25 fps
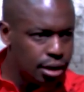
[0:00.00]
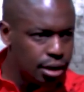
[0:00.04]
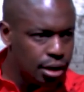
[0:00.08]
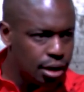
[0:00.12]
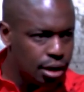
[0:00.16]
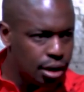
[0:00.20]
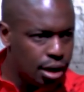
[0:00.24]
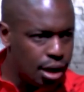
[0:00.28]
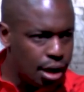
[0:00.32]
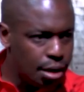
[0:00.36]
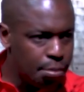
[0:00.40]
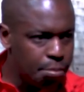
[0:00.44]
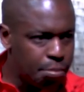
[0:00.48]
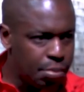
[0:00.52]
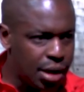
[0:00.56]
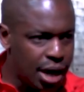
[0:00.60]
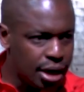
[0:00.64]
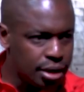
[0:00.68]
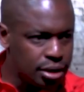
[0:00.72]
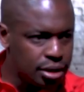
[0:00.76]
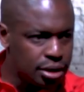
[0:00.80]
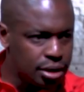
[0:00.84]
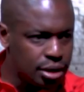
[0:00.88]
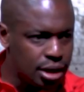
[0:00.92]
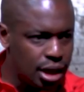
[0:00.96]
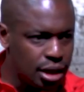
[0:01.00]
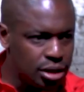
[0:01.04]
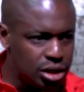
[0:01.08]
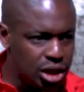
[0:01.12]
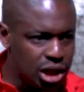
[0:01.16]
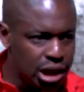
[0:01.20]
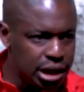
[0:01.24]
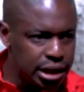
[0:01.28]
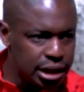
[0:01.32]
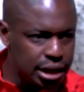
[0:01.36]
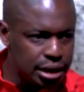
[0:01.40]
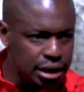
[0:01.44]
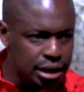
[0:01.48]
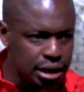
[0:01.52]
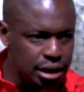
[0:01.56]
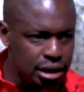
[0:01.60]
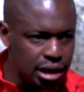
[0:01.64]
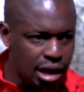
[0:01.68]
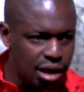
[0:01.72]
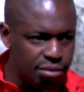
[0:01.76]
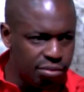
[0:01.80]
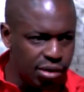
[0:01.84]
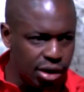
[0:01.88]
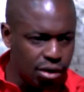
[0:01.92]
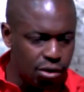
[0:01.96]
the impact that Jesus is
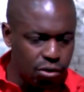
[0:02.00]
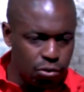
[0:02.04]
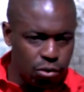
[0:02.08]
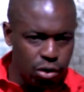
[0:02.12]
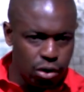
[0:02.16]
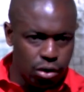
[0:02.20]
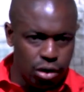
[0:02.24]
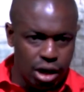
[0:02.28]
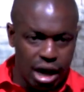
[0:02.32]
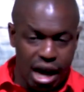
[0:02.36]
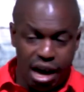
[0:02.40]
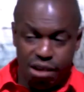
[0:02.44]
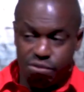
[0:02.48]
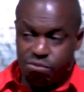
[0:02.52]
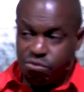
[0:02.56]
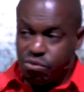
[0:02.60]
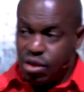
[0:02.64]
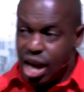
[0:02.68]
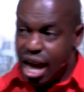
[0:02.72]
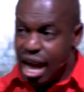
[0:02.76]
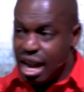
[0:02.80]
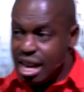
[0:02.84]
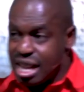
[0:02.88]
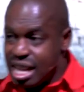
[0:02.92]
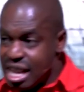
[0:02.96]
having on real life and